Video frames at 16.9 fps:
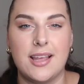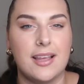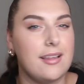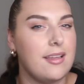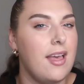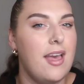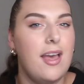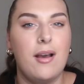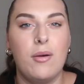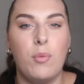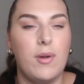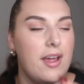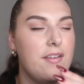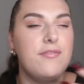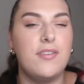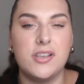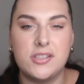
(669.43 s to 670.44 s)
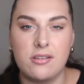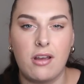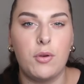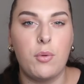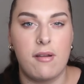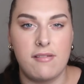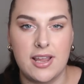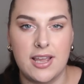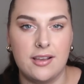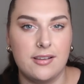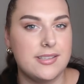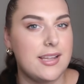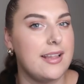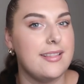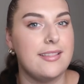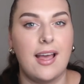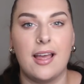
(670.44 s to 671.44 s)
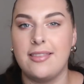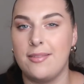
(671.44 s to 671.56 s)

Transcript: Like when I first started wearing heels, like